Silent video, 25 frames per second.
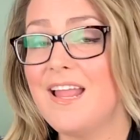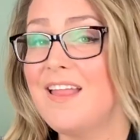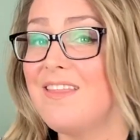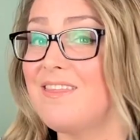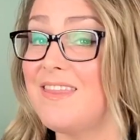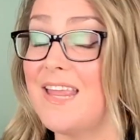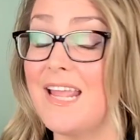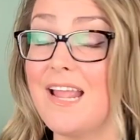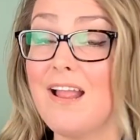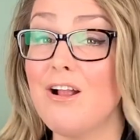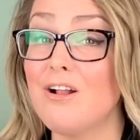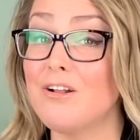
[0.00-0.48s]

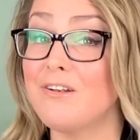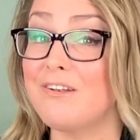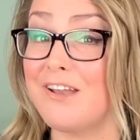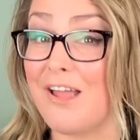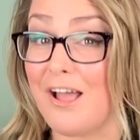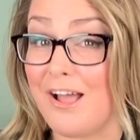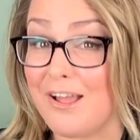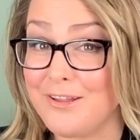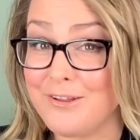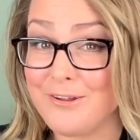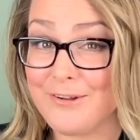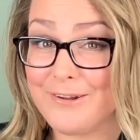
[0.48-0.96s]
They are
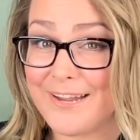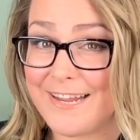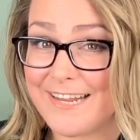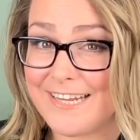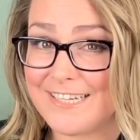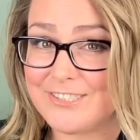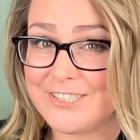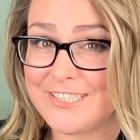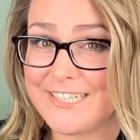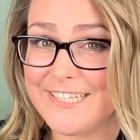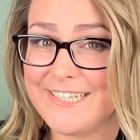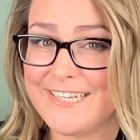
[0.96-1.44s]
not your
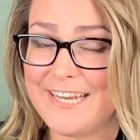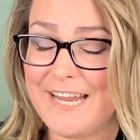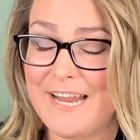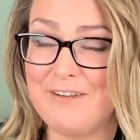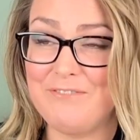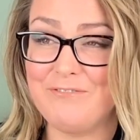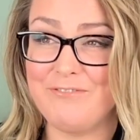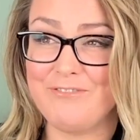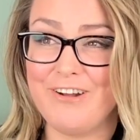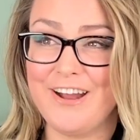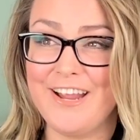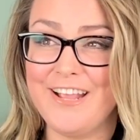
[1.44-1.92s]
agent,
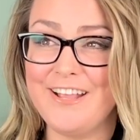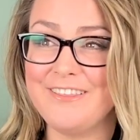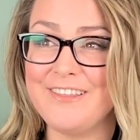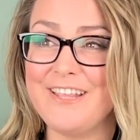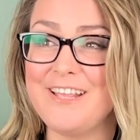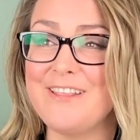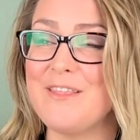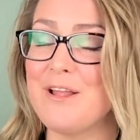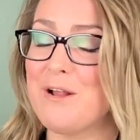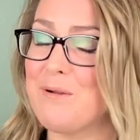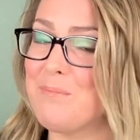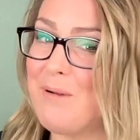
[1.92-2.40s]
and
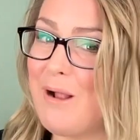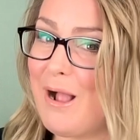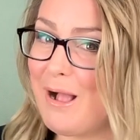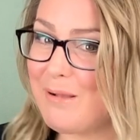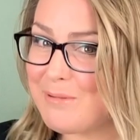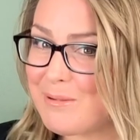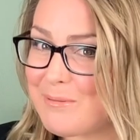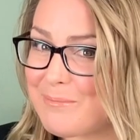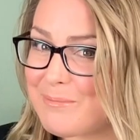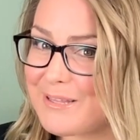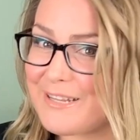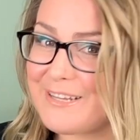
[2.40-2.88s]
frankly, they're
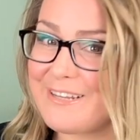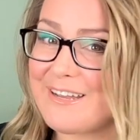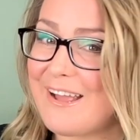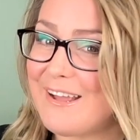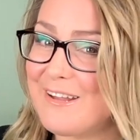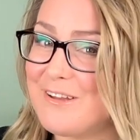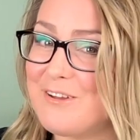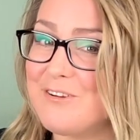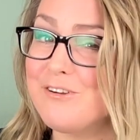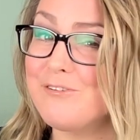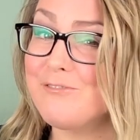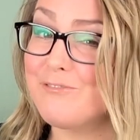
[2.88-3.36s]
probably
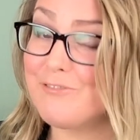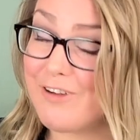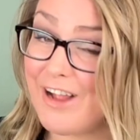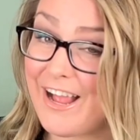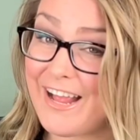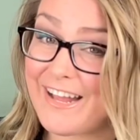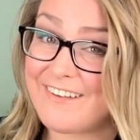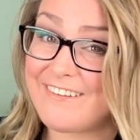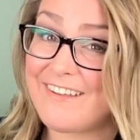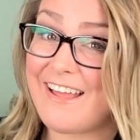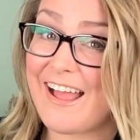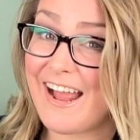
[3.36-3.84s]
not your
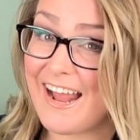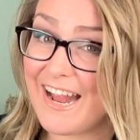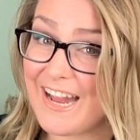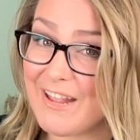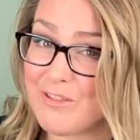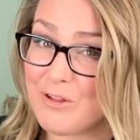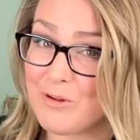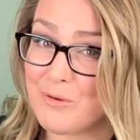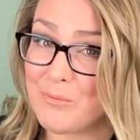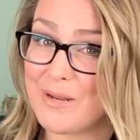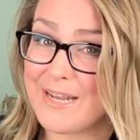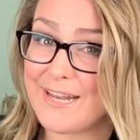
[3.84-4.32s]
friend
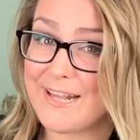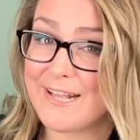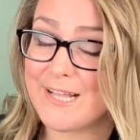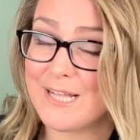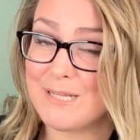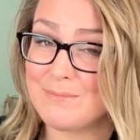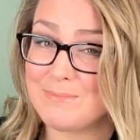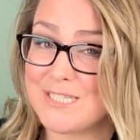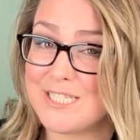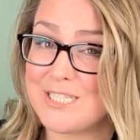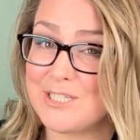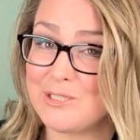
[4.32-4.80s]
either when it
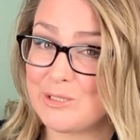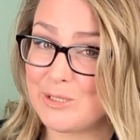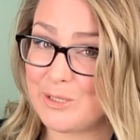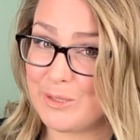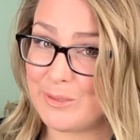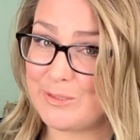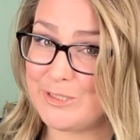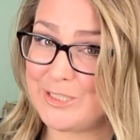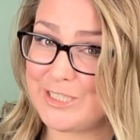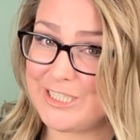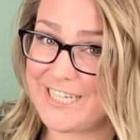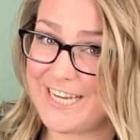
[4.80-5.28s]
comes to
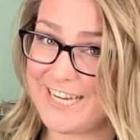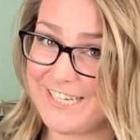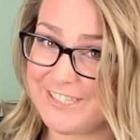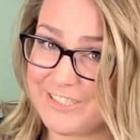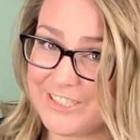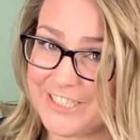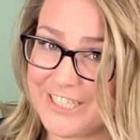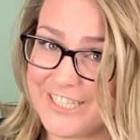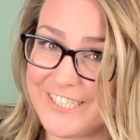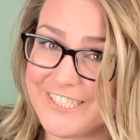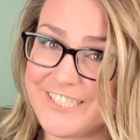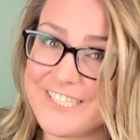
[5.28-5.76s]

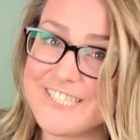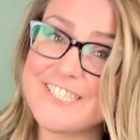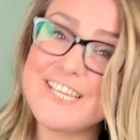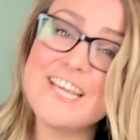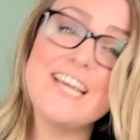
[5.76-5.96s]
negotiations.